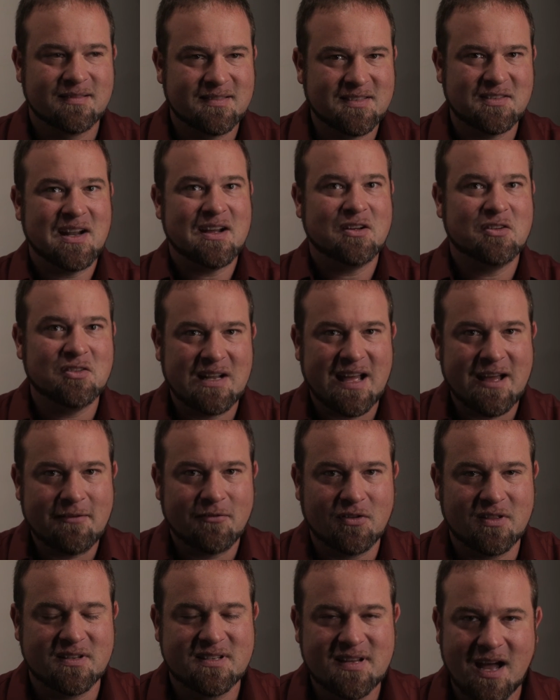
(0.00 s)
They're not good to have
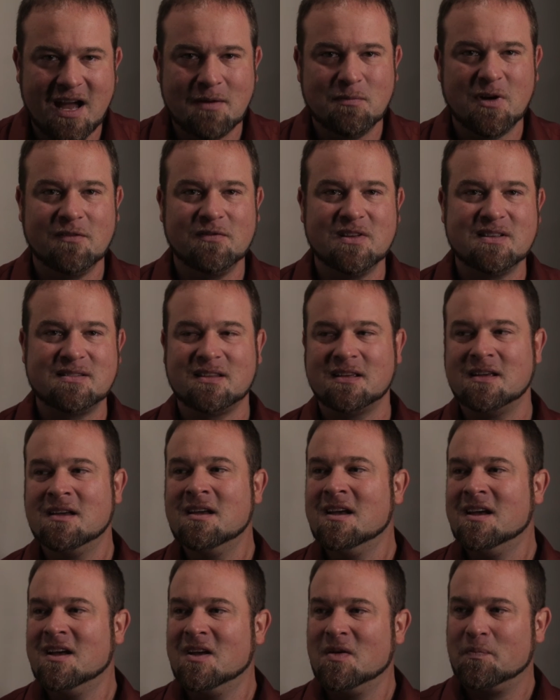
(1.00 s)
all the time, obviously,
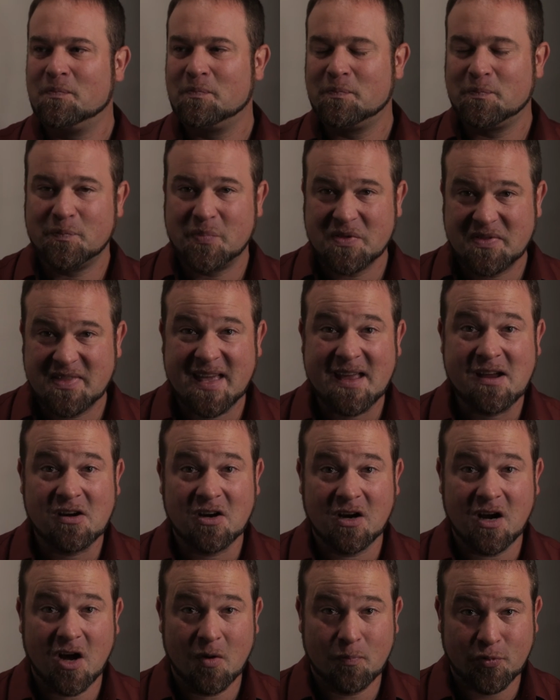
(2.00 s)
but they
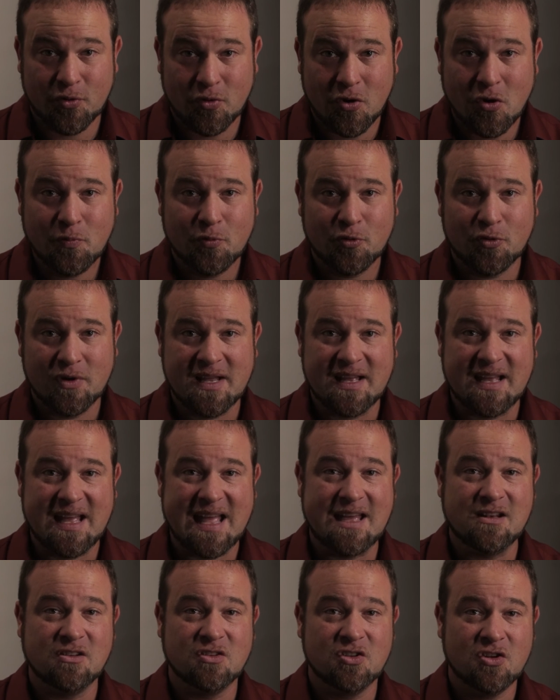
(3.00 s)
are appropriate
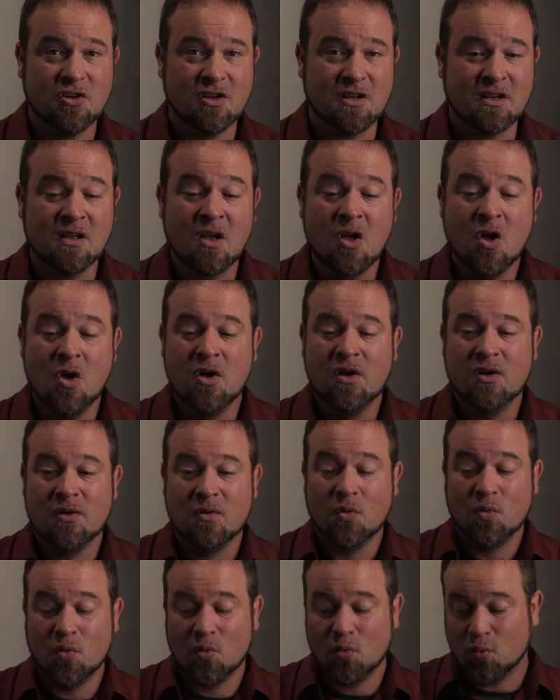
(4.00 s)
and good.
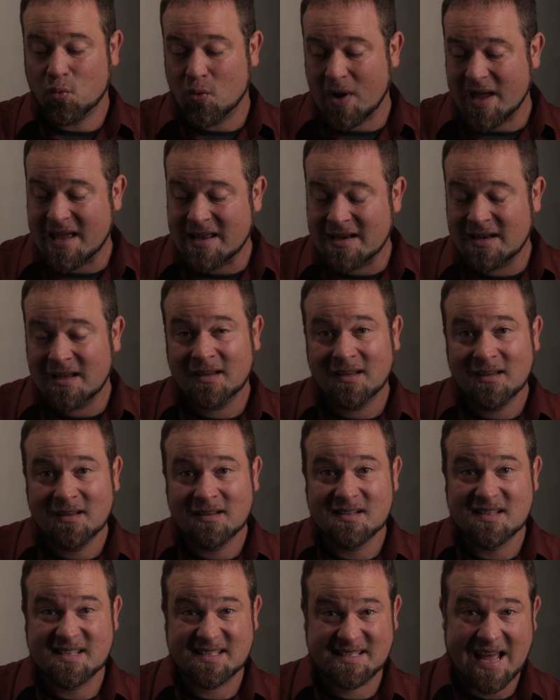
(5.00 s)
When
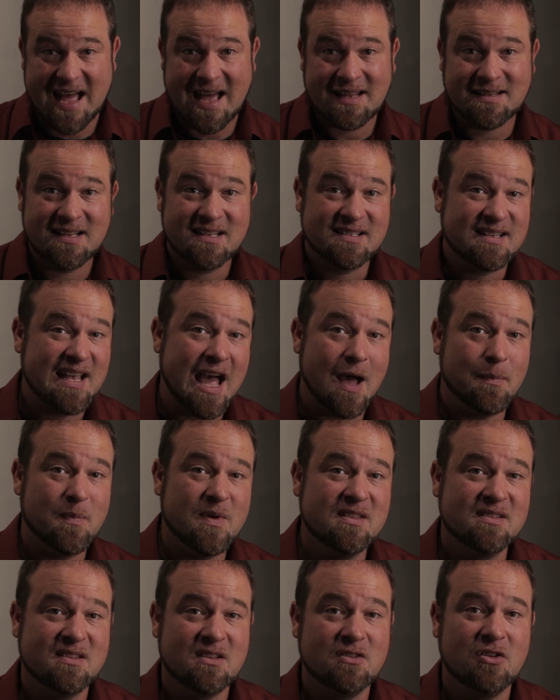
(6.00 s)
sadness
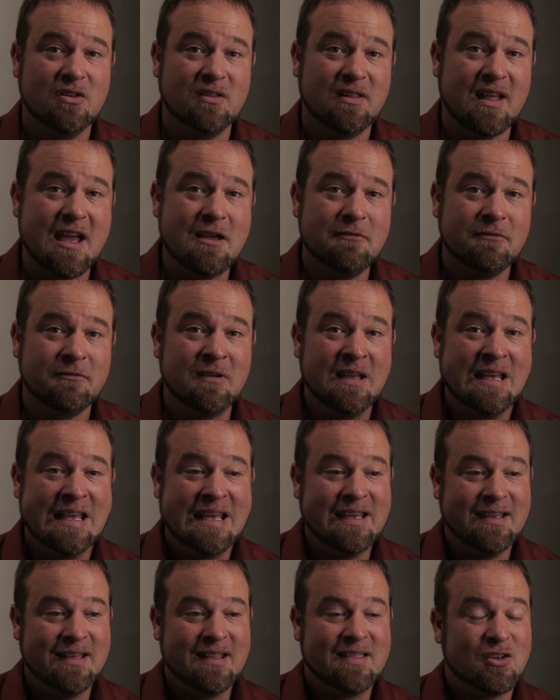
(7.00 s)
happens in your life,
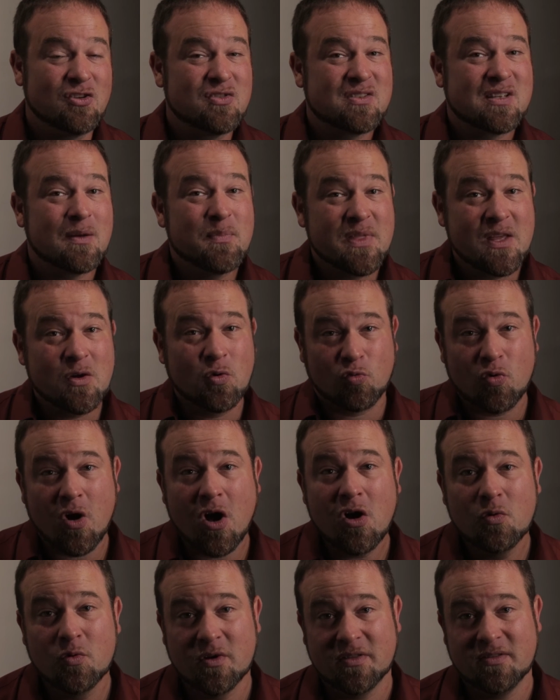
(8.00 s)
there's something
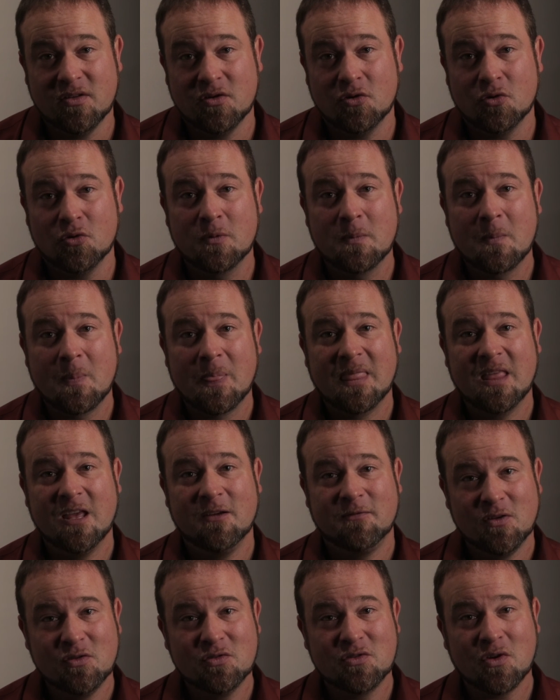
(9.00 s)
wrong with you
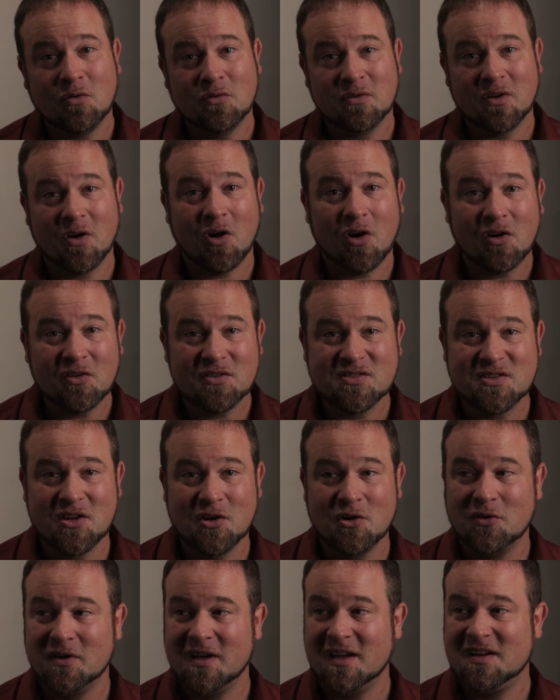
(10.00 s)
if you don't
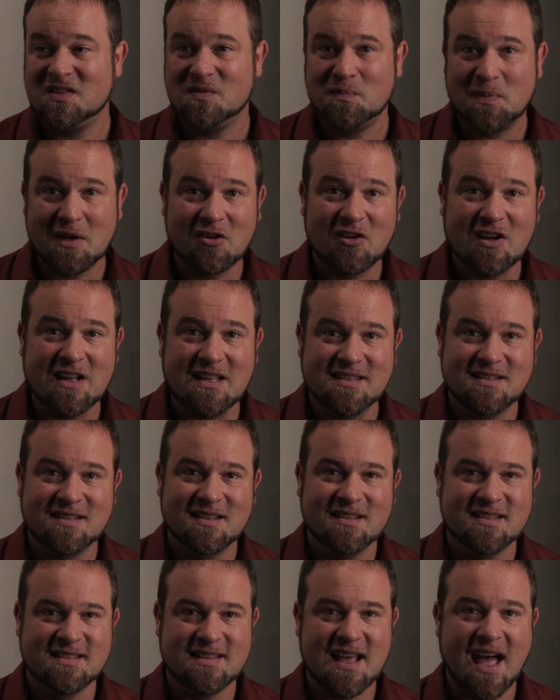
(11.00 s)
also experience
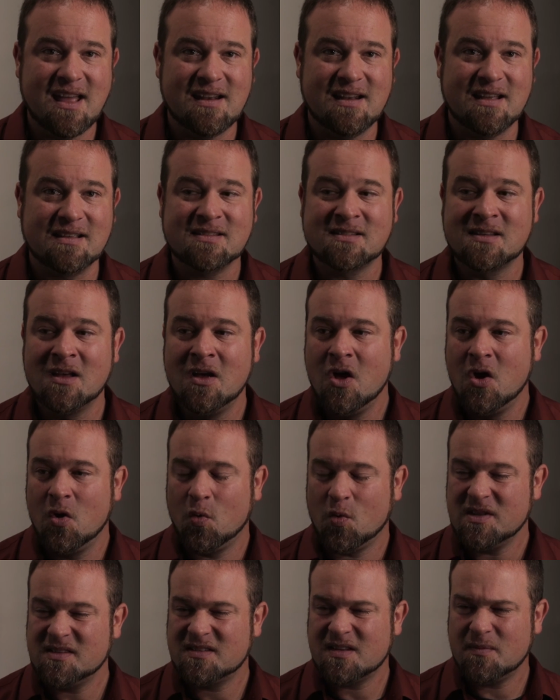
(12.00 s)
sadness.
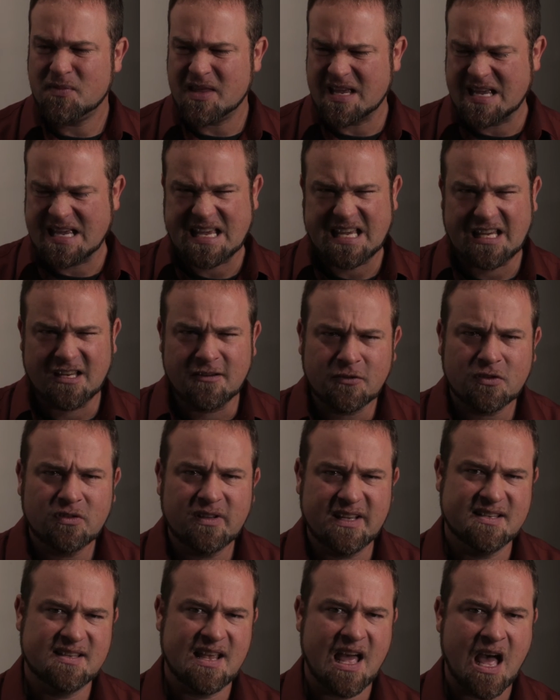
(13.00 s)
When something evil
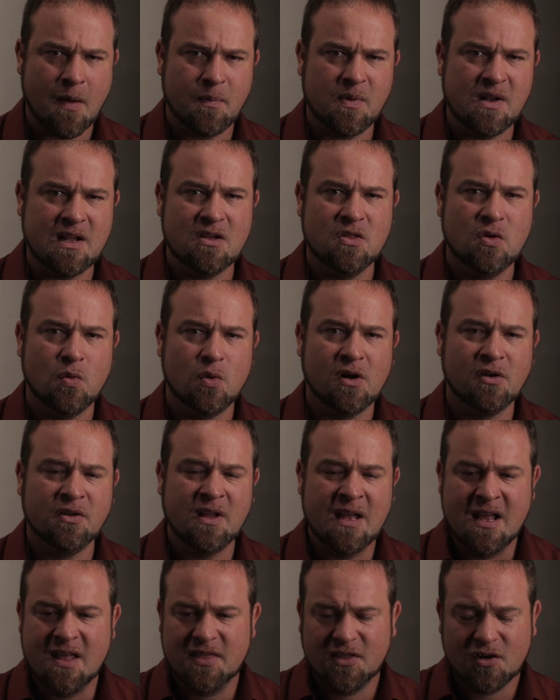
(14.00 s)
is happening in the
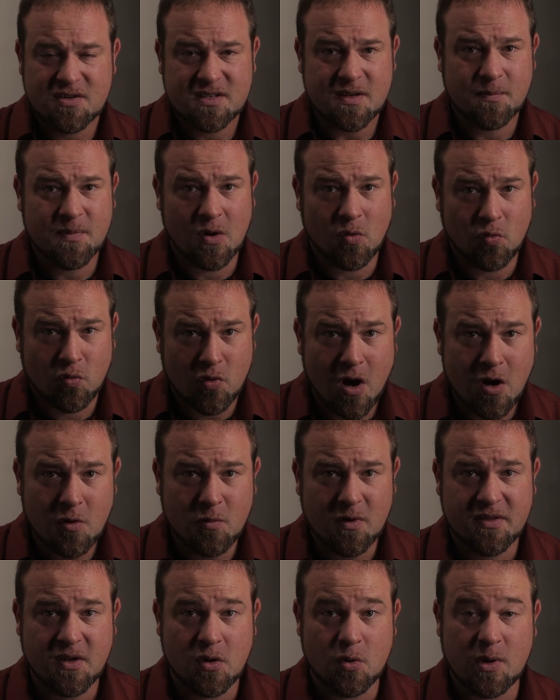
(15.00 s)
world, there's something wrong
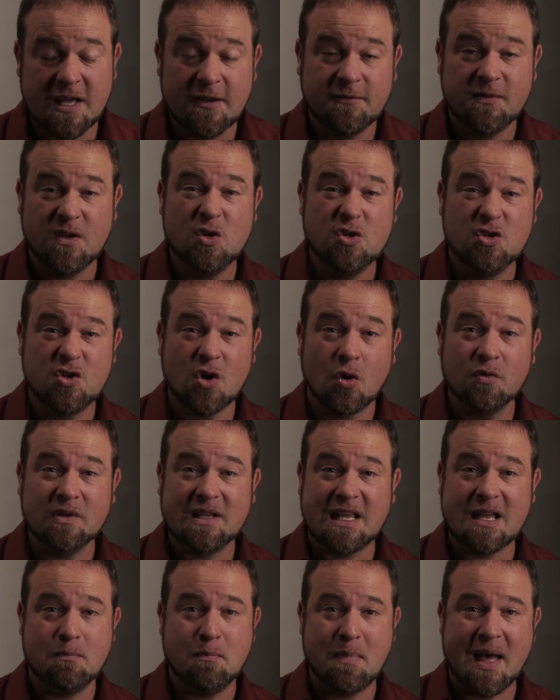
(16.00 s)
with you if you don't
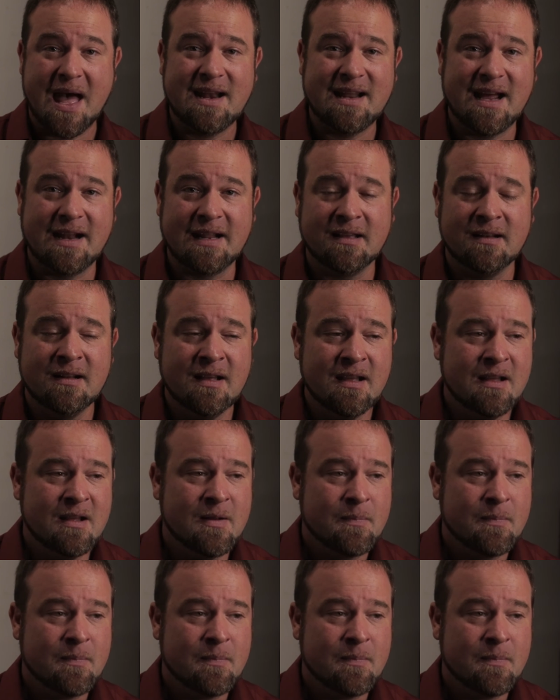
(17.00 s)
get mad at it.